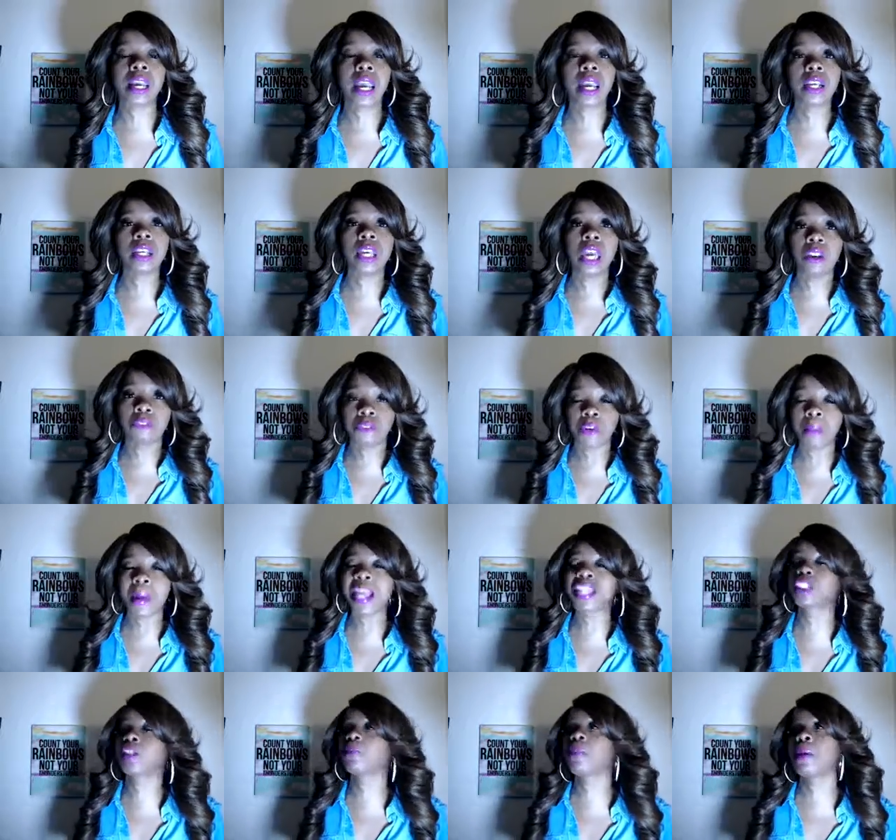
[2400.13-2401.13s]

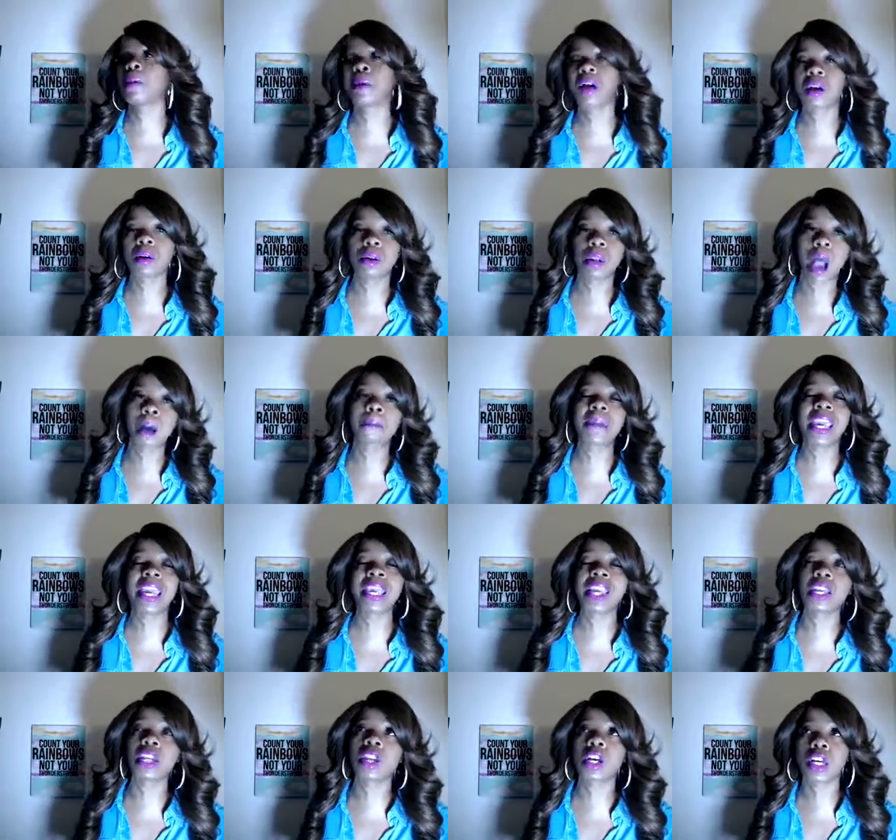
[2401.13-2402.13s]
information, but he
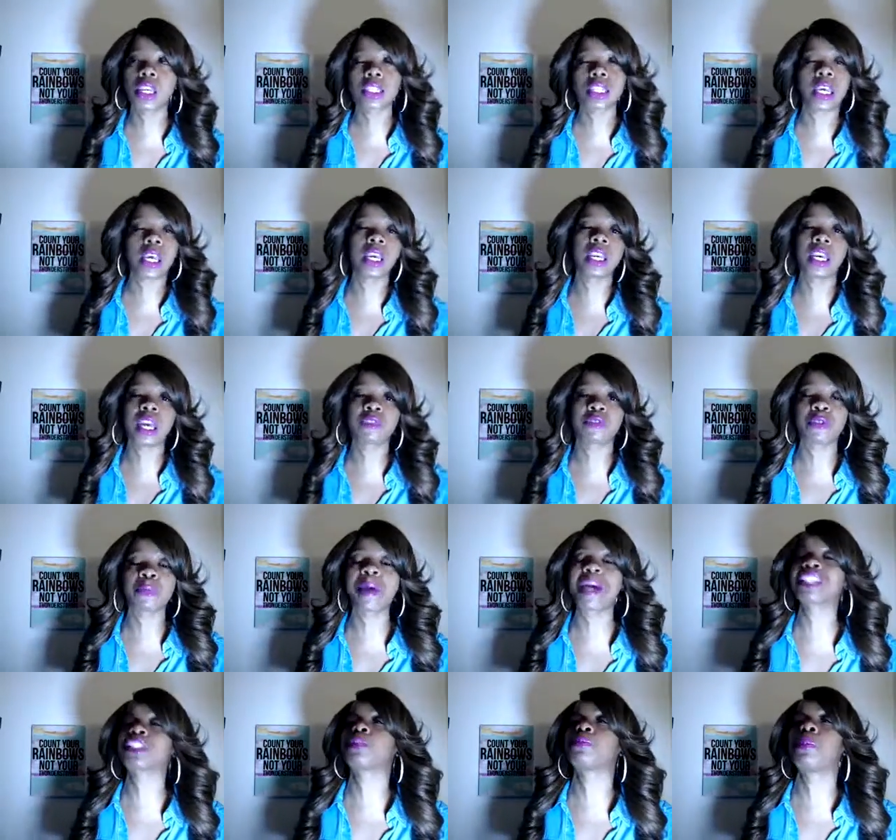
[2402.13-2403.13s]
didn't look into any
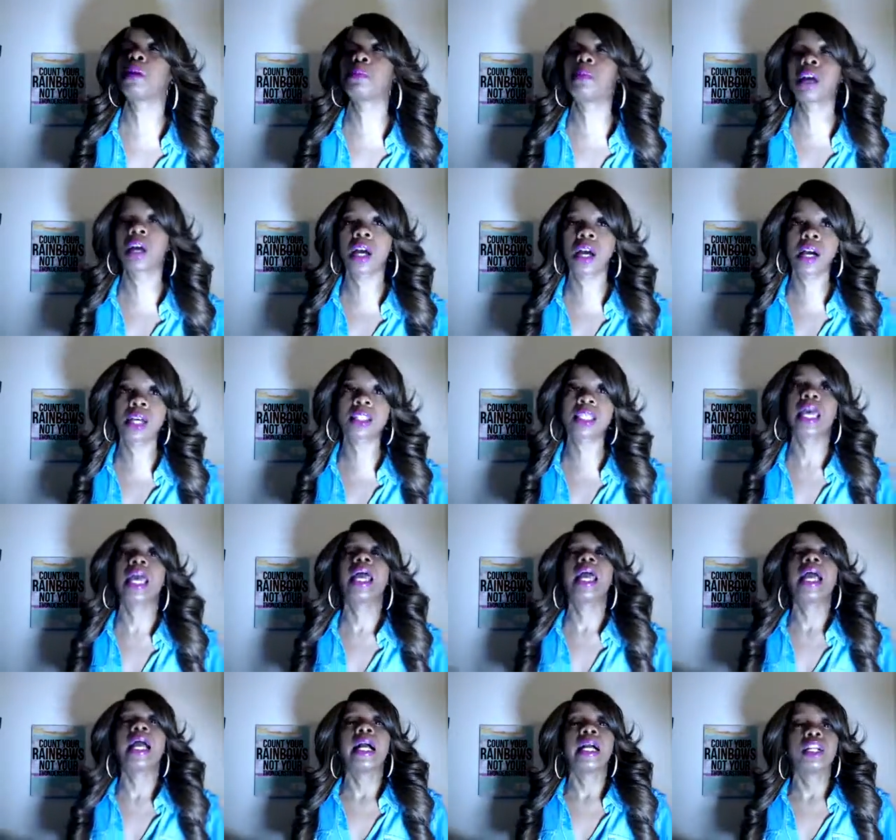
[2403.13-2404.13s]
information, but because
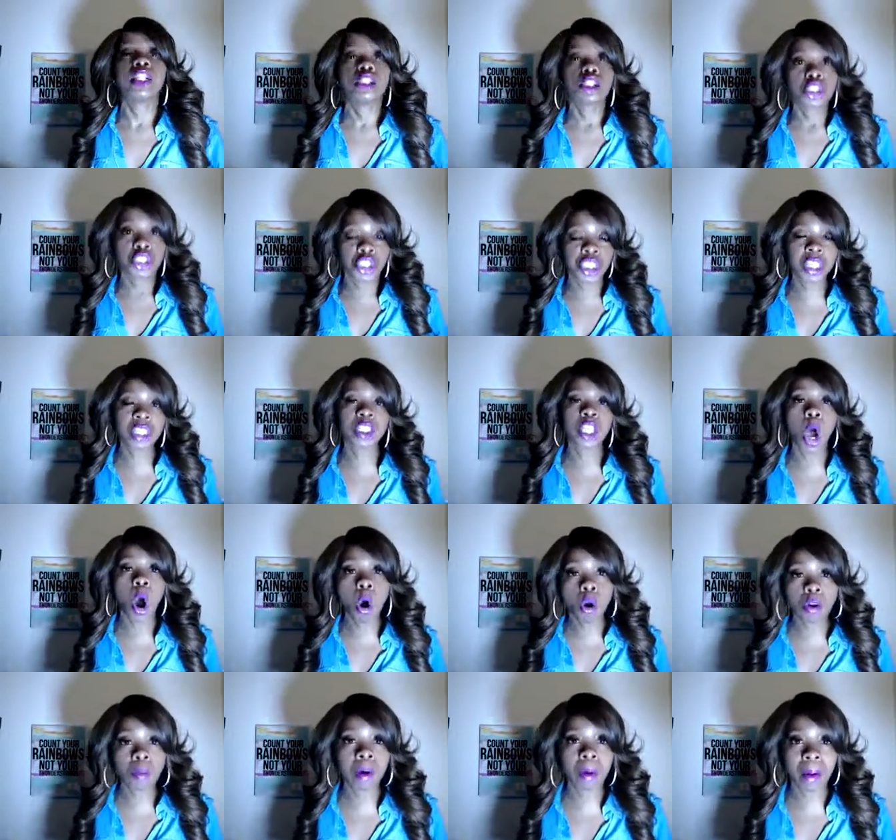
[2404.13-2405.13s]
she told
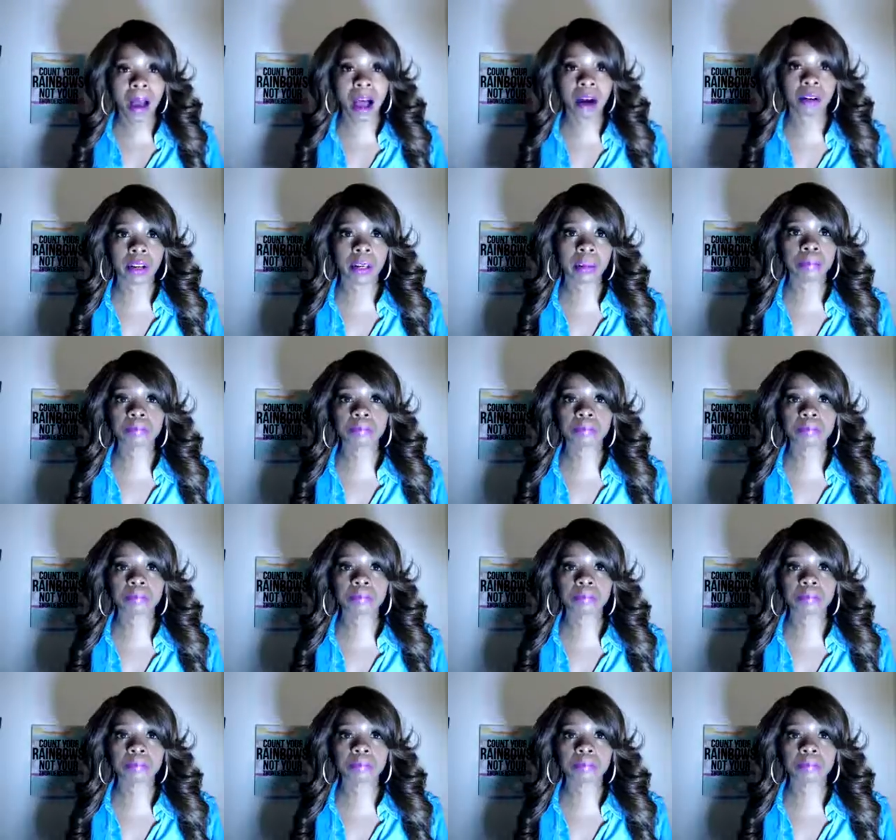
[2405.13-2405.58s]
him about it,